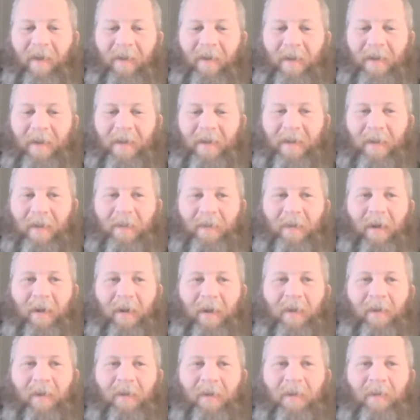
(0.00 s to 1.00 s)
and it seems like
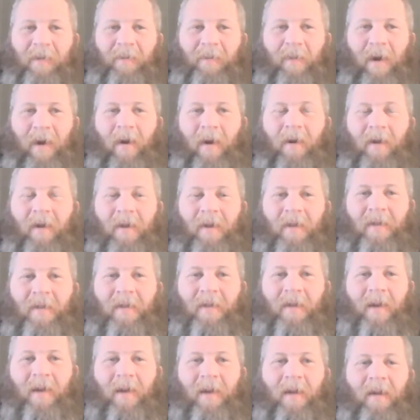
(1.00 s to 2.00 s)
Little Sprout has
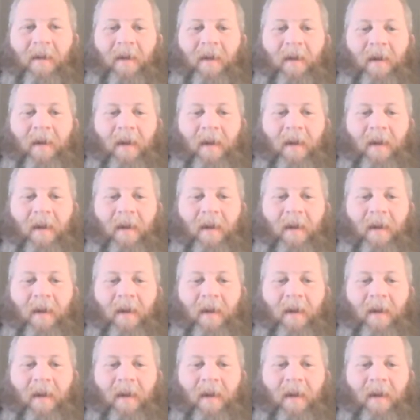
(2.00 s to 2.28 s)
said,